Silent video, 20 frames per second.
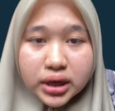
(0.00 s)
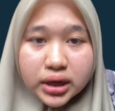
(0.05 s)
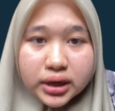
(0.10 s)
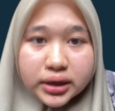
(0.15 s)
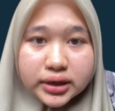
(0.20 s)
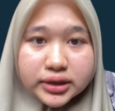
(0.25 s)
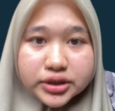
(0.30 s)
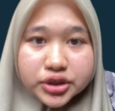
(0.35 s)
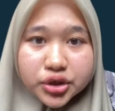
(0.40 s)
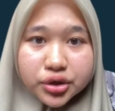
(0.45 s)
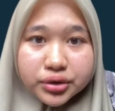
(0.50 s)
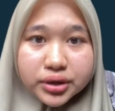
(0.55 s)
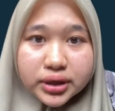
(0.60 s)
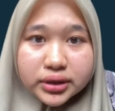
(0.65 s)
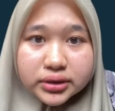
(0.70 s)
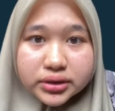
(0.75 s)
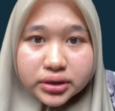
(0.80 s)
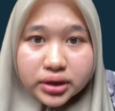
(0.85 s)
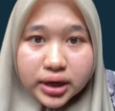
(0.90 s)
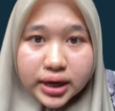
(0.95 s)
The theory
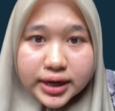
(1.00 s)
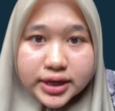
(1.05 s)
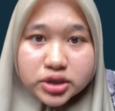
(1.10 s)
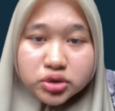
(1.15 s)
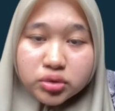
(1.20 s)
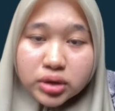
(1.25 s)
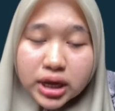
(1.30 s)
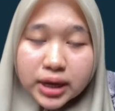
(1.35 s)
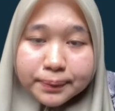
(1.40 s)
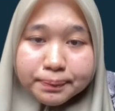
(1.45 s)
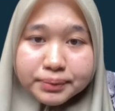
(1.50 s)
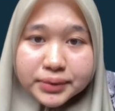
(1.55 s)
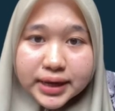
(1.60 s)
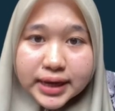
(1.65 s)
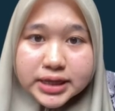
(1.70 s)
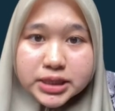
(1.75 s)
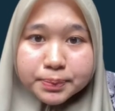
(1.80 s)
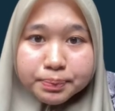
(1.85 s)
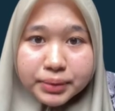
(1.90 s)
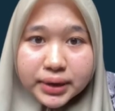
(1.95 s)
tries to
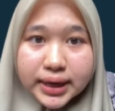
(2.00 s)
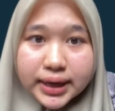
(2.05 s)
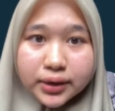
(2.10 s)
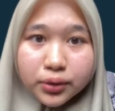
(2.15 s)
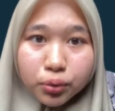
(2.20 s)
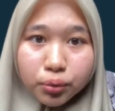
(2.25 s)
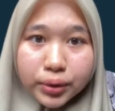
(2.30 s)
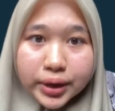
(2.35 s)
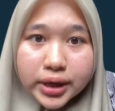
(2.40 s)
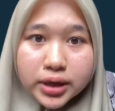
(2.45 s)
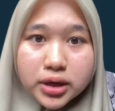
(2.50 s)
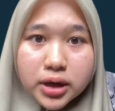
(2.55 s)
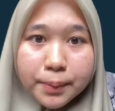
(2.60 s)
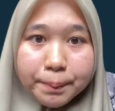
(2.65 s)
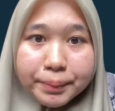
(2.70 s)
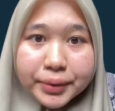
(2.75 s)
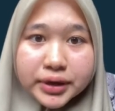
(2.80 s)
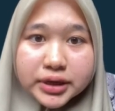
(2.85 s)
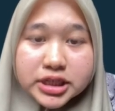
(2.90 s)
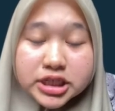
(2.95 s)
explain why
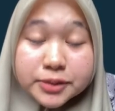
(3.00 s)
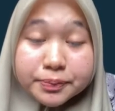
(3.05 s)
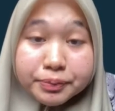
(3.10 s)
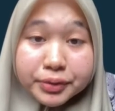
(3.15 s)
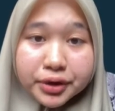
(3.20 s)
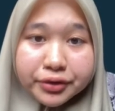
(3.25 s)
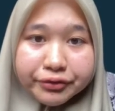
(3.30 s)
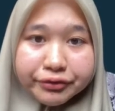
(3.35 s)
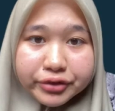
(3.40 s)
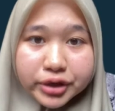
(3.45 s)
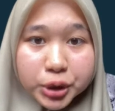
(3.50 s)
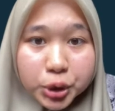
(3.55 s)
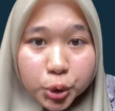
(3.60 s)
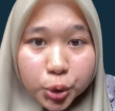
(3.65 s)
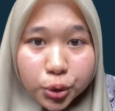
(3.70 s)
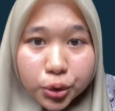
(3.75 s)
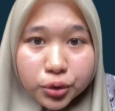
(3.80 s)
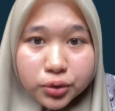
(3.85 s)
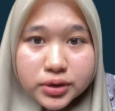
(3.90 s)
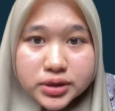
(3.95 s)
companies prefer
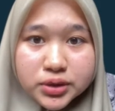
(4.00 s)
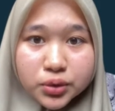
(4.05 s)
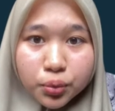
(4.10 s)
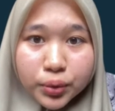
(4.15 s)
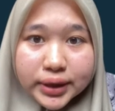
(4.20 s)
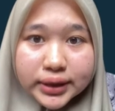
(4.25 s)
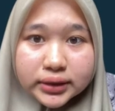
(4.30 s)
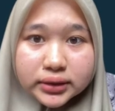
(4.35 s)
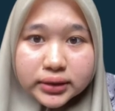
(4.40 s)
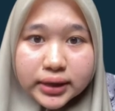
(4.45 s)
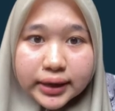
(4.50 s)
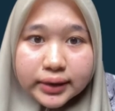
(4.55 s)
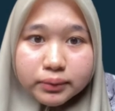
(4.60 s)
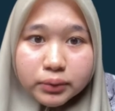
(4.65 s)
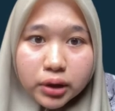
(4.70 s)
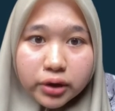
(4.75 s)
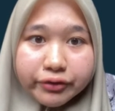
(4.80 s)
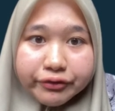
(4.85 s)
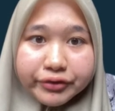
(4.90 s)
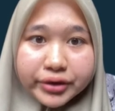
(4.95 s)
to use one type
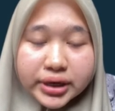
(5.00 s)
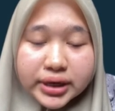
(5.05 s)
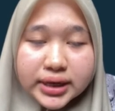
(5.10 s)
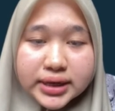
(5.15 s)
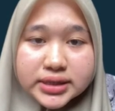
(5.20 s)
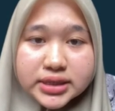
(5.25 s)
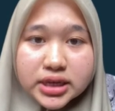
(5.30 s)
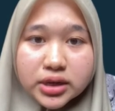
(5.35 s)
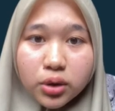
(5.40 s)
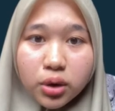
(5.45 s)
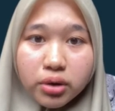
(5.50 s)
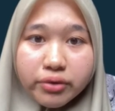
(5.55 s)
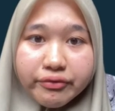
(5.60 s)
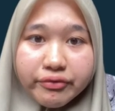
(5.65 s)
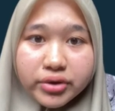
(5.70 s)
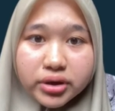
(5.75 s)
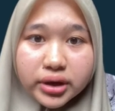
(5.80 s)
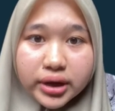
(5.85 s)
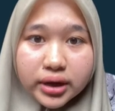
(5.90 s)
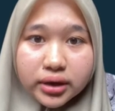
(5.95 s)
of financing
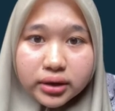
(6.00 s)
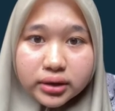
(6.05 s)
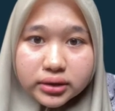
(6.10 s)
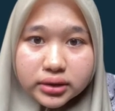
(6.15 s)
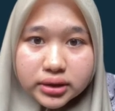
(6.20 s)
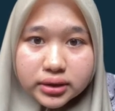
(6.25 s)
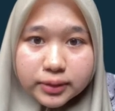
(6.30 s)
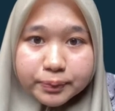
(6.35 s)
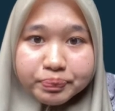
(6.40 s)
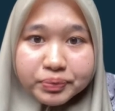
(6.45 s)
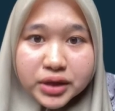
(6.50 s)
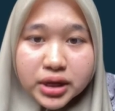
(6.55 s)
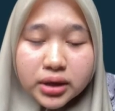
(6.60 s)
over another.